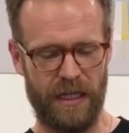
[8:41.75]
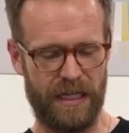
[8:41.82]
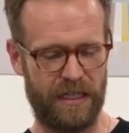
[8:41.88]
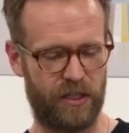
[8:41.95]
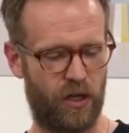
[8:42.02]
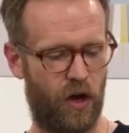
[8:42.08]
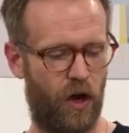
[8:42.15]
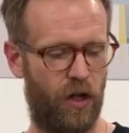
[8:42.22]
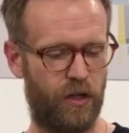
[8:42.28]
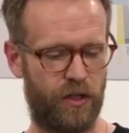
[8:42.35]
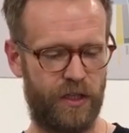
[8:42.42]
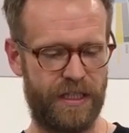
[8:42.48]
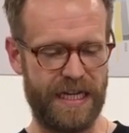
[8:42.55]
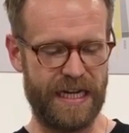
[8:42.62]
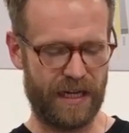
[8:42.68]
It's
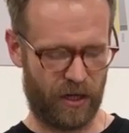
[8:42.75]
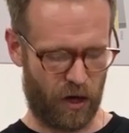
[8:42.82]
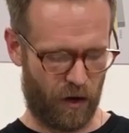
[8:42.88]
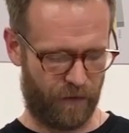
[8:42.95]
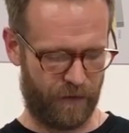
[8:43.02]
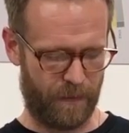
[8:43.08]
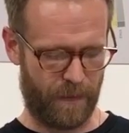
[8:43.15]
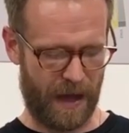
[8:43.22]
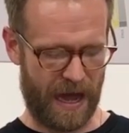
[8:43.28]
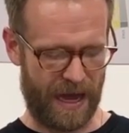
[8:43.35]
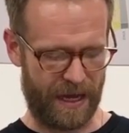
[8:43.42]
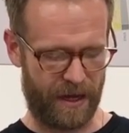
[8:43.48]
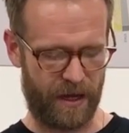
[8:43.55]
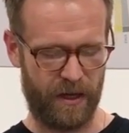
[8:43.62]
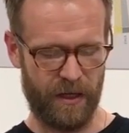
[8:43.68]
called Dear Coffee
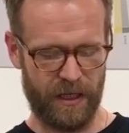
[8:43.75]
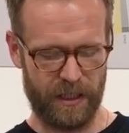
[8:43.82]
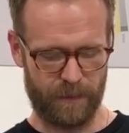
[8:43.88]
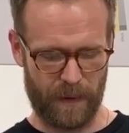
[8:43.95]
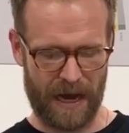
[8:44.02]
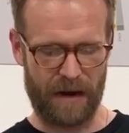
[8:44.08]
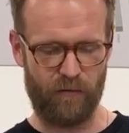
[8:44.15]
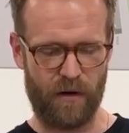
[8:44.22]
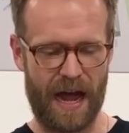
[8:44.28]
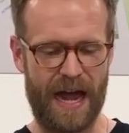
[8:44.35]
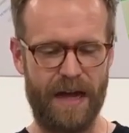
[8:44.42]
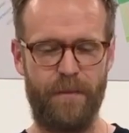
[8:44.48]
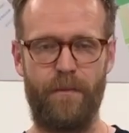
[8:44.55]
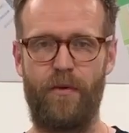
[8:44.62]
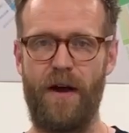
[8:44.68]
Buyer. It's by
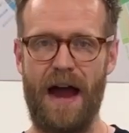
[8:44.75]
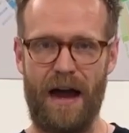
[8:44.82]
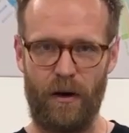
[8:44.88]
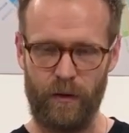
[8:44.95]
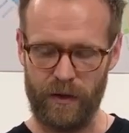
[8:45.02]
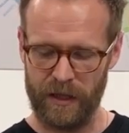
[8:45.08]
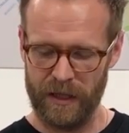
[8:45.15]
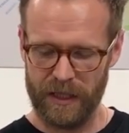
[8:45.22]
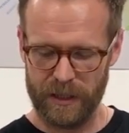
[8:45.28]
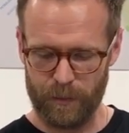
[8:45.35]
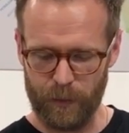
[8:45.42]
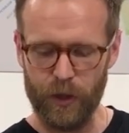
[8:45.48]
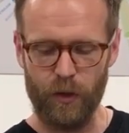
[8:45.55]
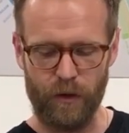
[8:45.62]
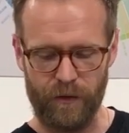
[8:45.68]
Ryan Brown. It's
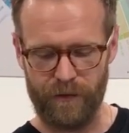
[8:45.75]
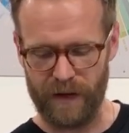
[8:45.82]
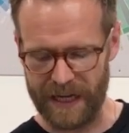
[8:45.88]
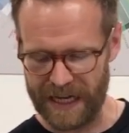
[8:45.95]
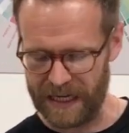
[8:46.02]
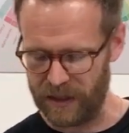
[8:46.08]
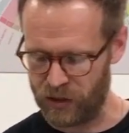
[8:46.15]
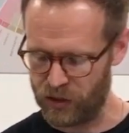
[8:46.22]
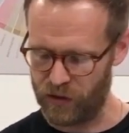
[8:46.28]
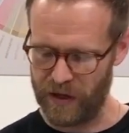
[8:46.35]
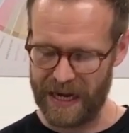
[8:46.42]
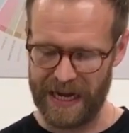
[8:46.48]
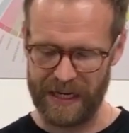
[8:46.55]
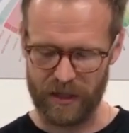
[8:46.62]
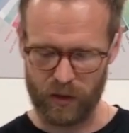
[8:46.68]
beautifully
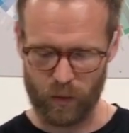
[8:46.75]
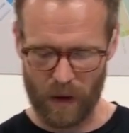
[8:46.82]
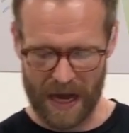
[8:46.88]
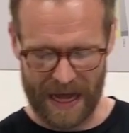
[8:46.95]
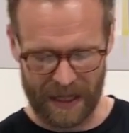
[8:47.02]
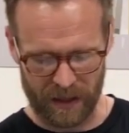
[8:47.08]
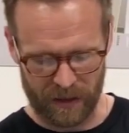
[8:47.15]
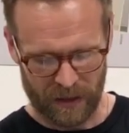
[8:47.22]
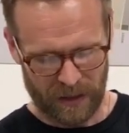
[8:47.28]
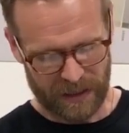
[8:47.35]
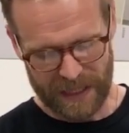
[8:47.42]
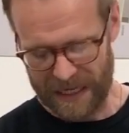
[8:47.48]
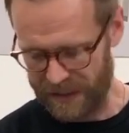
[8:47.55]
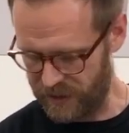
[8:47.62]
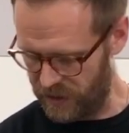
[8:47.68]
illustrated as well.
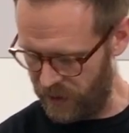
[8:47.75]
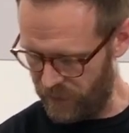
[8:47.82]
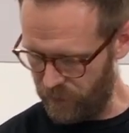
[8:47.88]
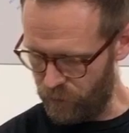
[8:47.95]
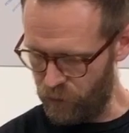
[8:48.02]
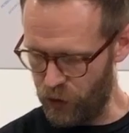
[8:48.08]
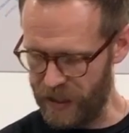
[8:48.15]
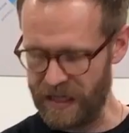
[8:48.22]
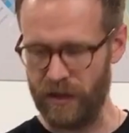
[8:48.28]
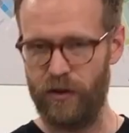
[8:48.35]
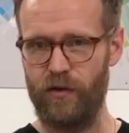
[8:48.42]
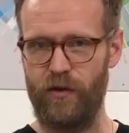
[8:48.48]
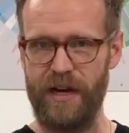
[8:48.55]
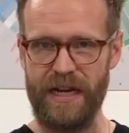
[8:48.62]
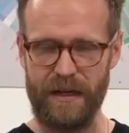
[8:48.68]
That's a running
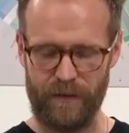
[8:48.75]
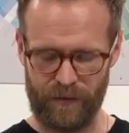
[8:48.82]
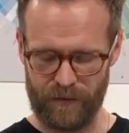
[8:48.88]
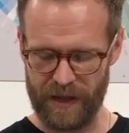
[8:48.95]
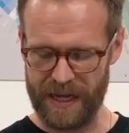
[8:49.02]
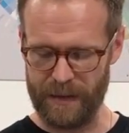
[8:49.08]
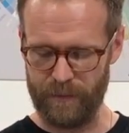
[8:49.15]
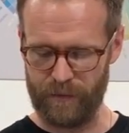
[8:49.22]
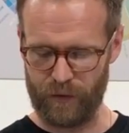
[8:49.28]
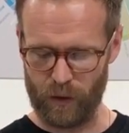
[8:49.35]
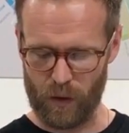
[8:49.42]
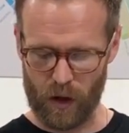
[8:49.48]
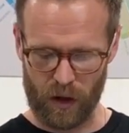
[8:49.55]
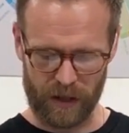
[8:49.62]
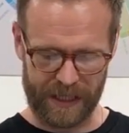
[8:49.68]
theme through
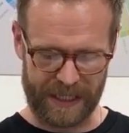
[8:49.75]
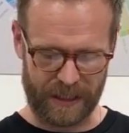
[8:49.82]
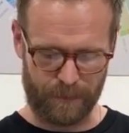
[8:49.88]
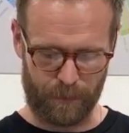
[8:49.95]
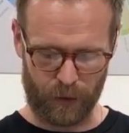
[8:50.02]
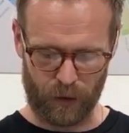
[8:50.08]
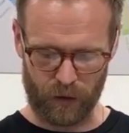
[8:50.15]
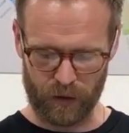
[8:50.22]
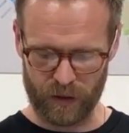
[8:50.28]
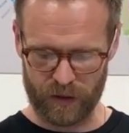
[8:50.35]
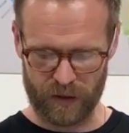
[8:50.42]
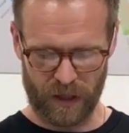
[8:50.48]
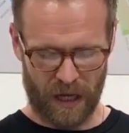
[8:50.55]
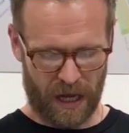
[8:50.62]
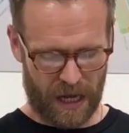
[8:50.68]
all these
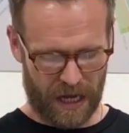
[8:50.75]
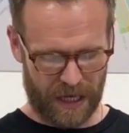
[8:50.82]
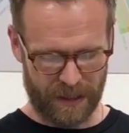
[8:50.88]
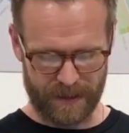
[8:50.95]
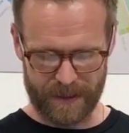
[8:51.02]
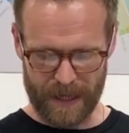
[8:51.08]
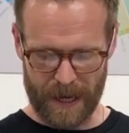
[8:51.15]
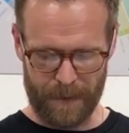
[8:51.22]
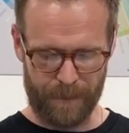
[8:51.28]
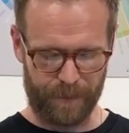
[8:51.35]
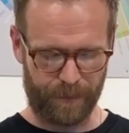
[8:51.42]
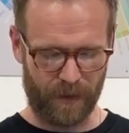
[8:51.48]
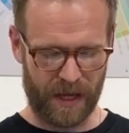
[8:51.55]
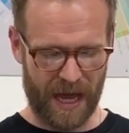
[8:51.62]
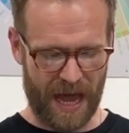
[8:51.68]
books. And
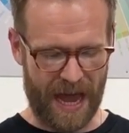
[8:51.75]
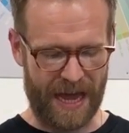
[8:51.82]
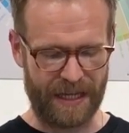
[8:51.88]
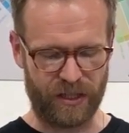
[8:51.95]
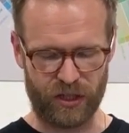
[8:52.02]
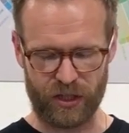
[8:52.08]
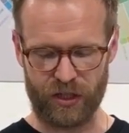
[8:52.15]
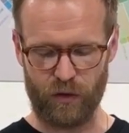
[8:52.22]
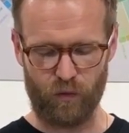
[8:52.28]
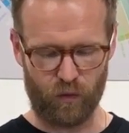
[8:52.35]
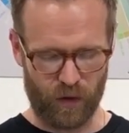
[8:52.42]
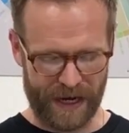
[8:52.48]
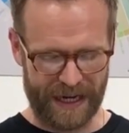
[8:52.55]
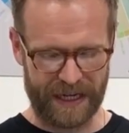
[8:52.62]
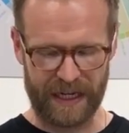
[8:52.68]
yeah, it's just a
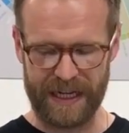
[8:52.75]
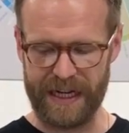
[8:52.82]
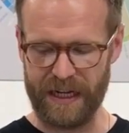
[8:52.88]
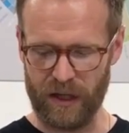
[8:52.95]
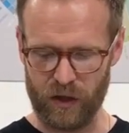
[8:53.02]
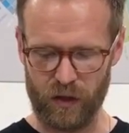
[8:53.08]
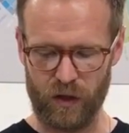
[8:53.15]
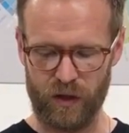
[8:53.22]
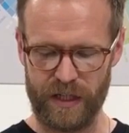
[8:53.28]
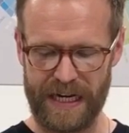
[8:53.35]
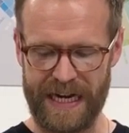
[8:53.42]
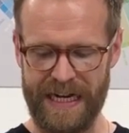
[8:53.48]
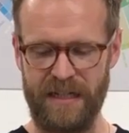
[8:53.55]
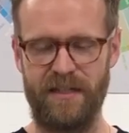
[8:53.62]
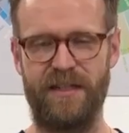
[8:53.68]
really good,
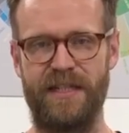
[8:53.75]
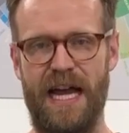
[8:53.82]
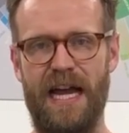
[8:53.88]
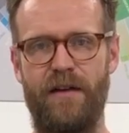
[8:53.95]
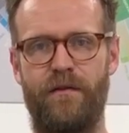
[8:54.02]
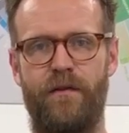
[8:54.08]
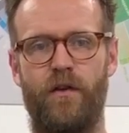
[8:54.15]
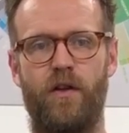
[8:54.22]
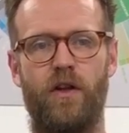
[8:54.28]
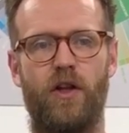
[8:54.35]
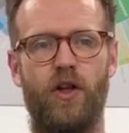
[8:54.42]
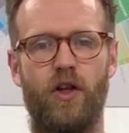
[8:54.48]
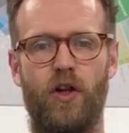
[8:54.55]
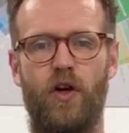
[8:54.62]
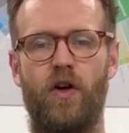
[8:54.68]
insightful
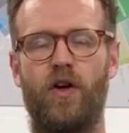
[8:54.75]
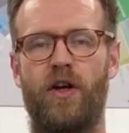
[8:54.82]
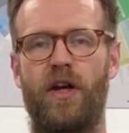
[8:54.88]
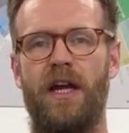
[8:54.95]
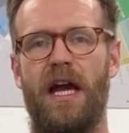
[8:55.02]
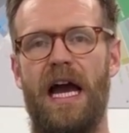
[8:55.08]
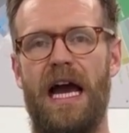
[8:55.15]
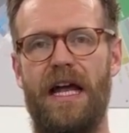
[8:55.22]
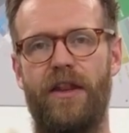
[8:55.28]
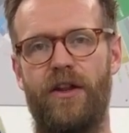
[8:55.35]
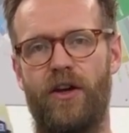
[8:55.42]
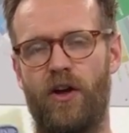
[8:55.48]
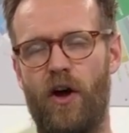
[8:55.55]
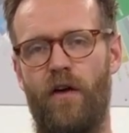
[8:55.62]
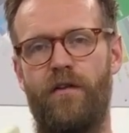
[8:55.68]
look at the
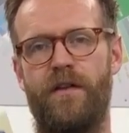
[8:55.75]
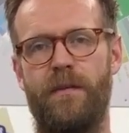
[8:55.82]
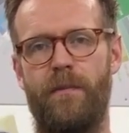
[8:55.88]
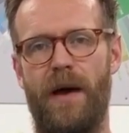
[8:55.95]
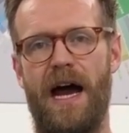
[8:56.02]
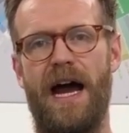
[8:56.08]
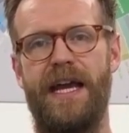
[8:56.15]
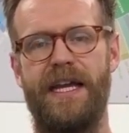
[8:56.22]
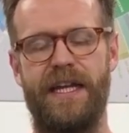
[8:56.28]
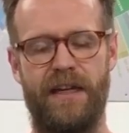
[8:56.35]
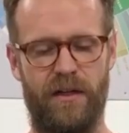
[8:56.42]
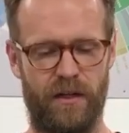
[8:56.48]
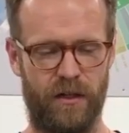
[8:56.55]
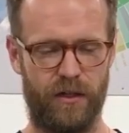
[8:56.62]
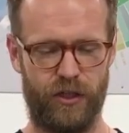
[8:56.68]
coffee
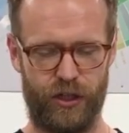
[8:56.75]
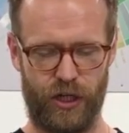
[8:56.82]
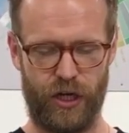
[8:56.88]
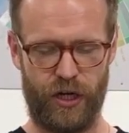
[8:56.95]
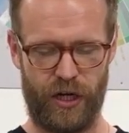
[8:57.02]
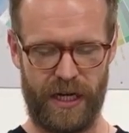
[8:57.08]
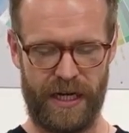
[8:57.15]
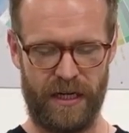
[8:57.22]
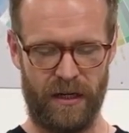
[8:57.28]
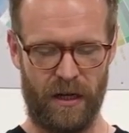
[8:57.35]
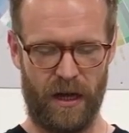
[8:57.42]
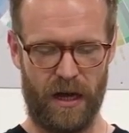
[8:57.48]
buying journey.